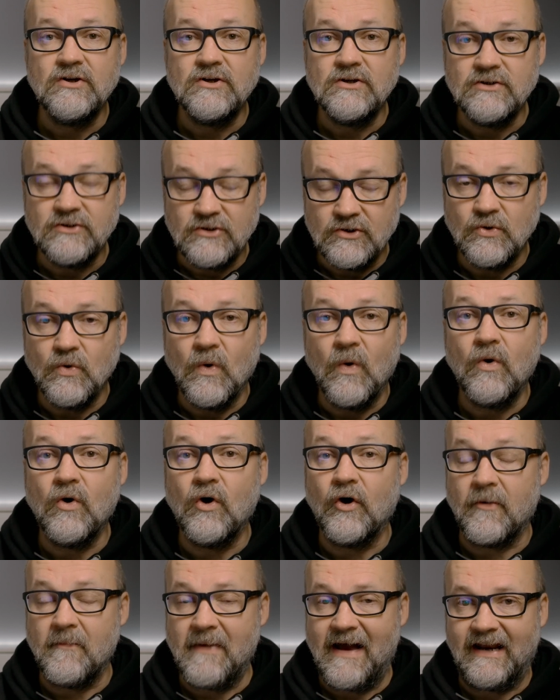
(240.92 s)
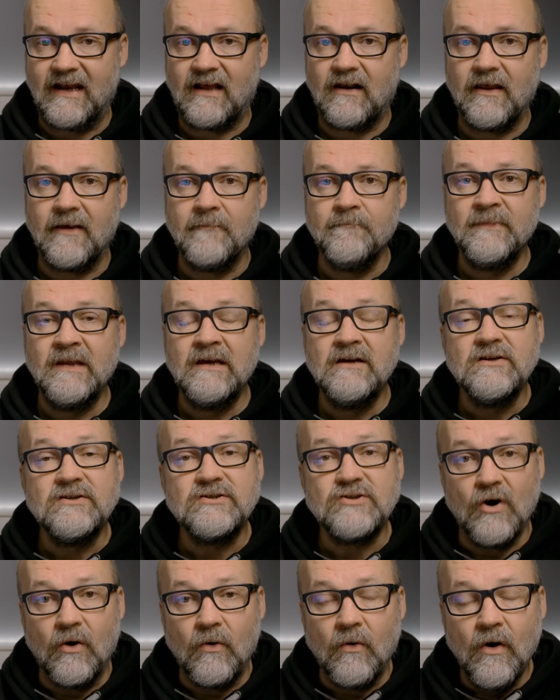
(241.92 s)
do automatically.
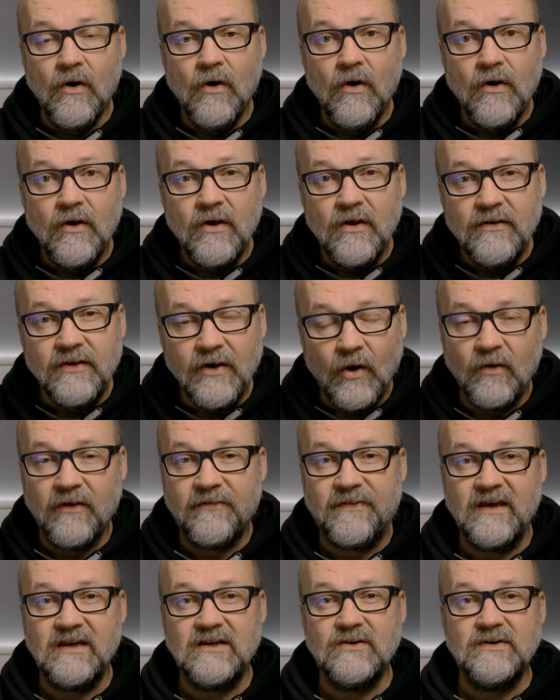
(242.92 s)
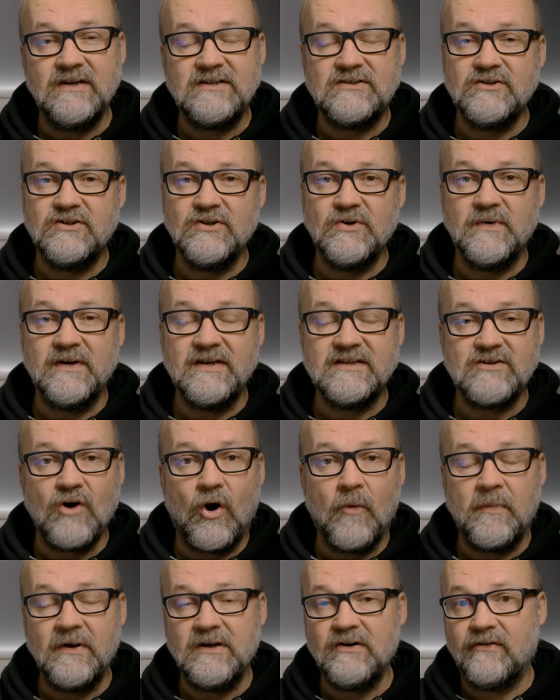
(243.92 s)
So the only thing you need to do is
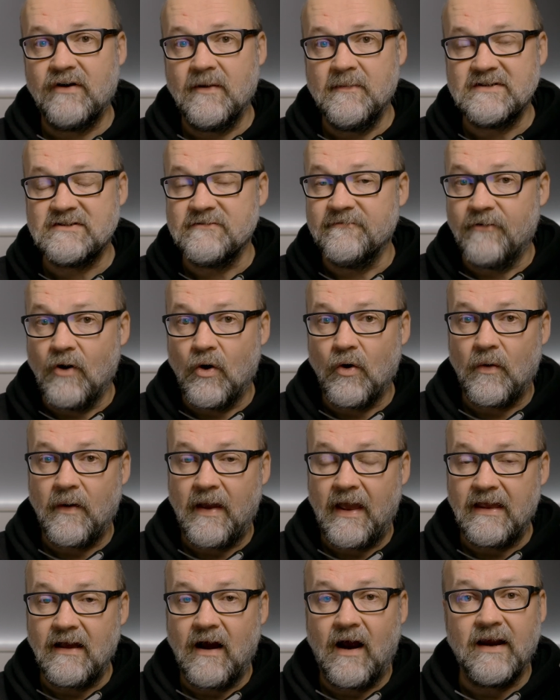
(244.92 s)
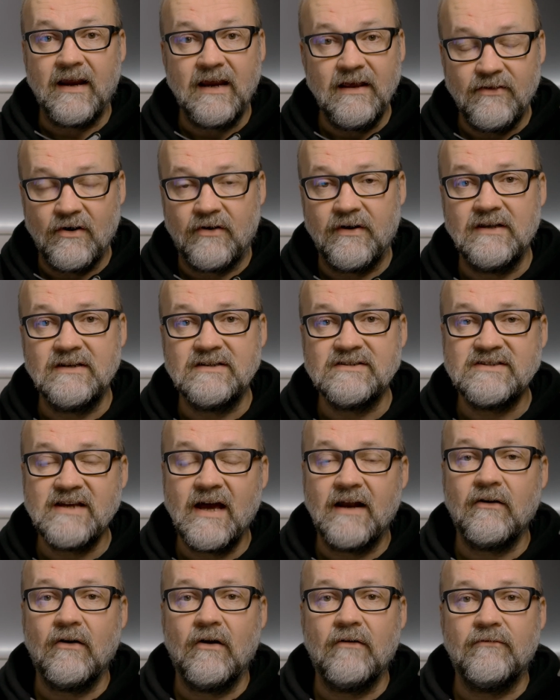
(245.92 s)
open your image in Photo AI, either in the
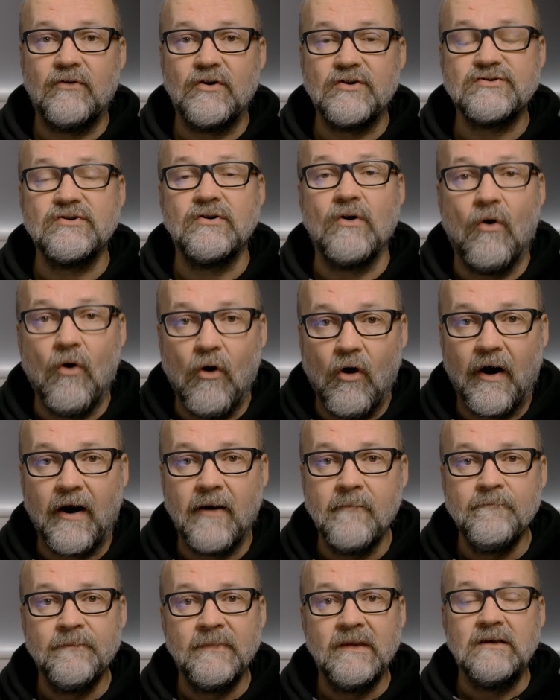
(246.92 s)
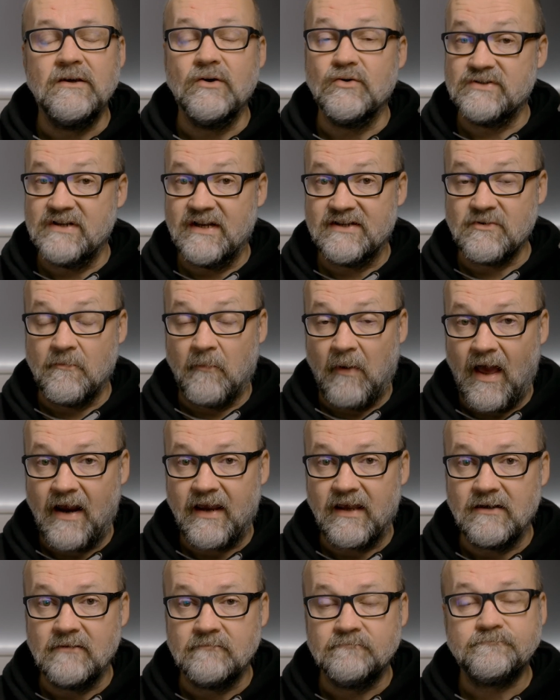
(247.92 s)
standalone version or use it as a
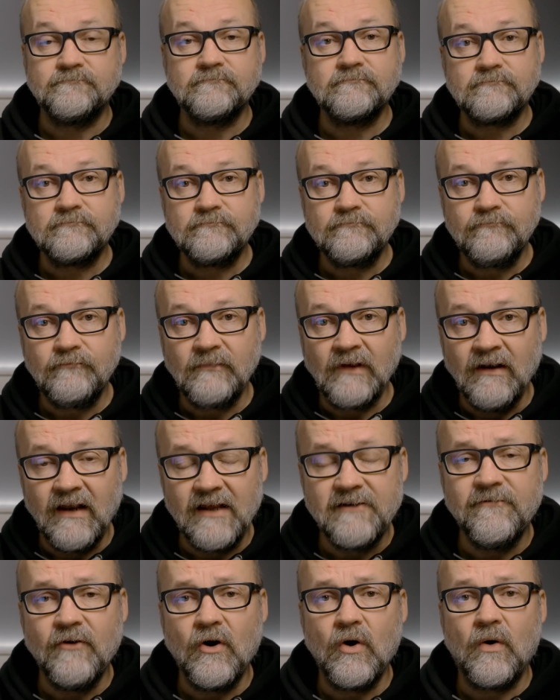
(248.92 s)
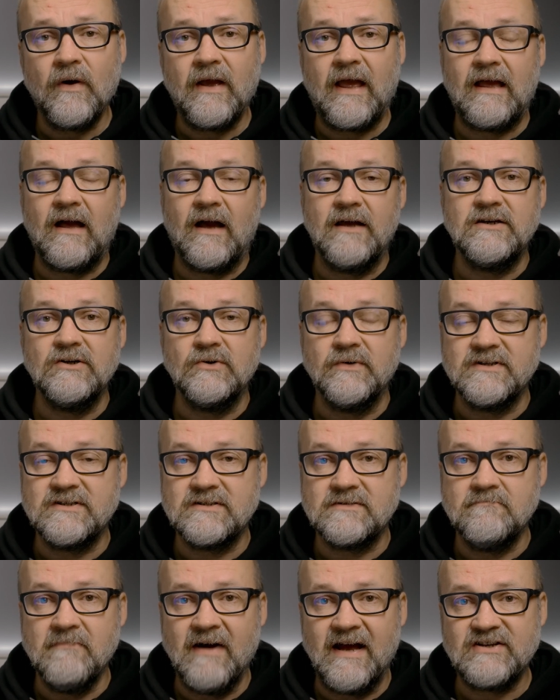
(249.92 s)
plugin. Let Photo AI do
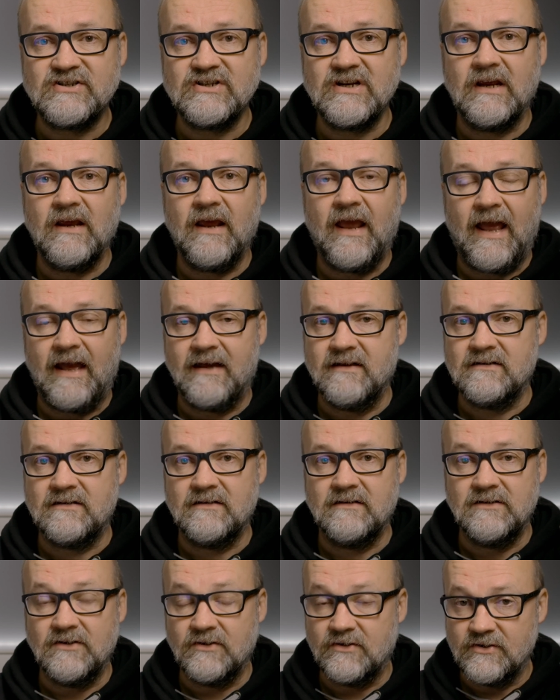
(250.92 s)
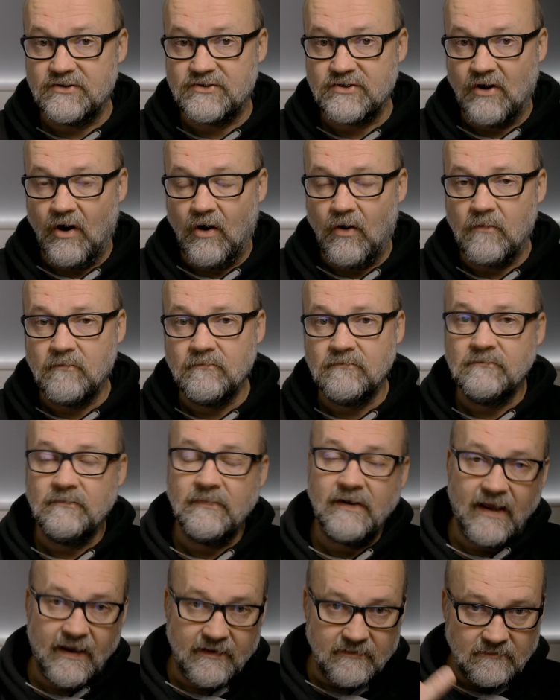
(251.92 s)
its magic and you're good to go.
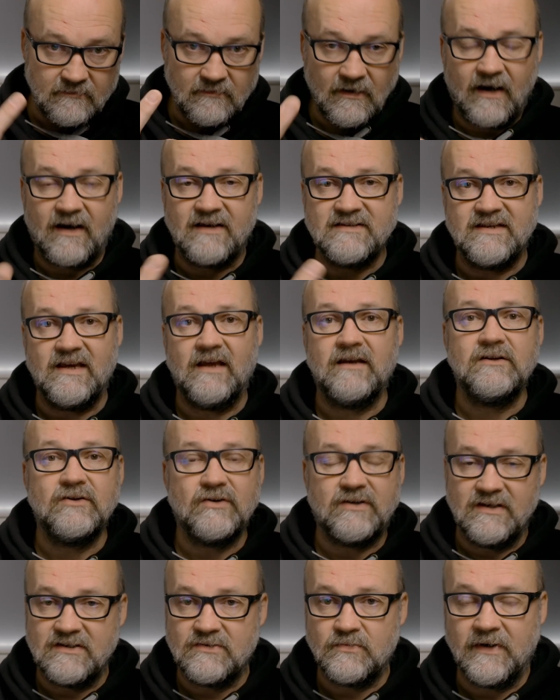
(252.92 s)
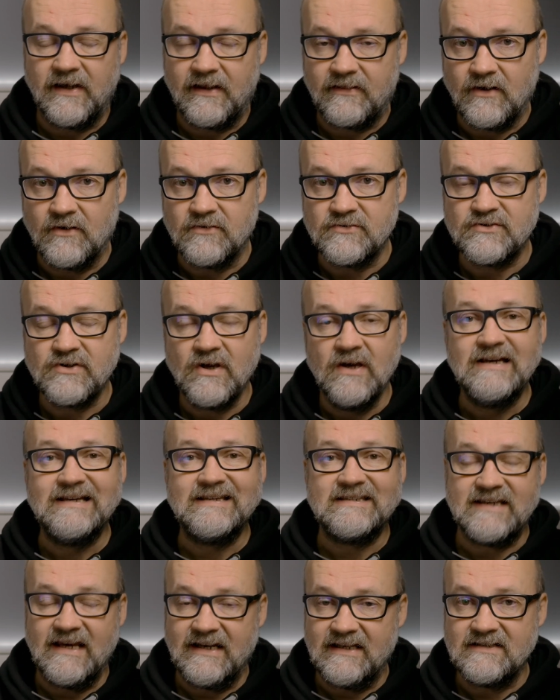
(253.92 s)
And like I said, you can tweak those
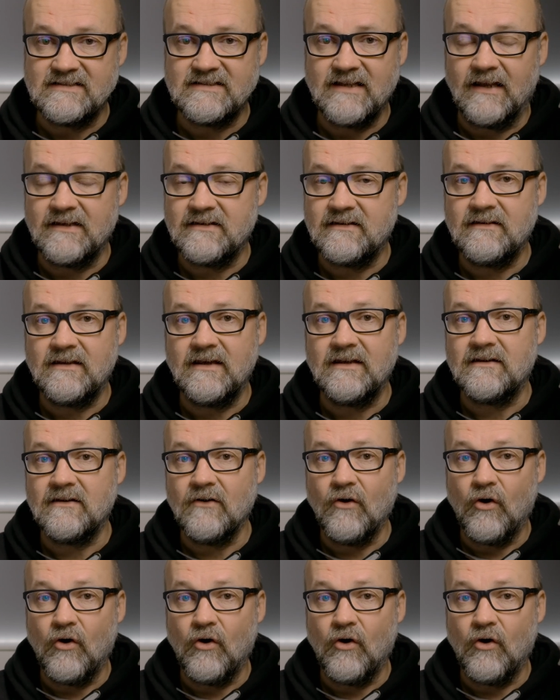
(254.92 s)
settings that it